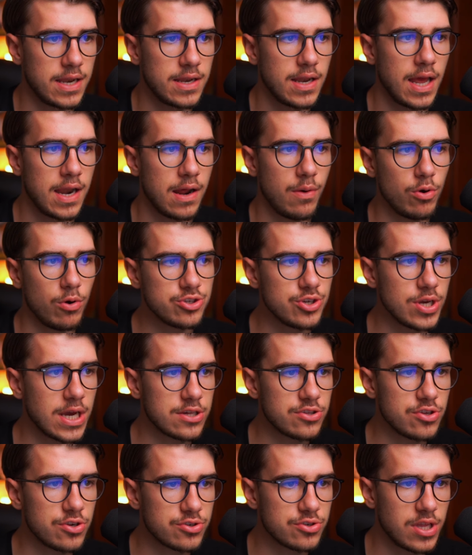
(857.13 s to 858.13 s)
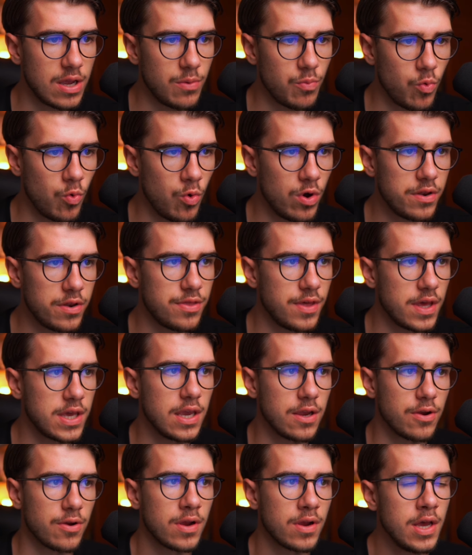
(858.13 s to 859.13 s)
And I want you guys to understand one thing
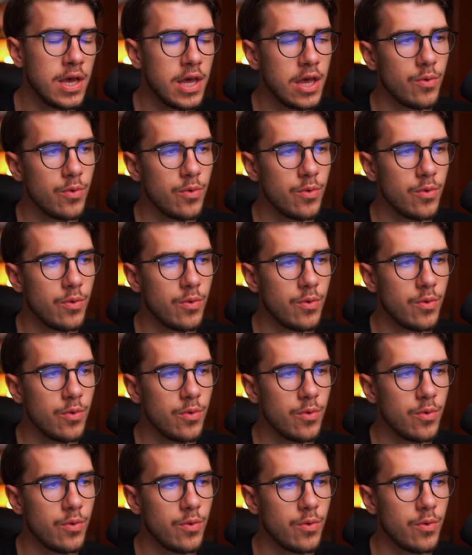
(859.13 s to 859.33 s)
here.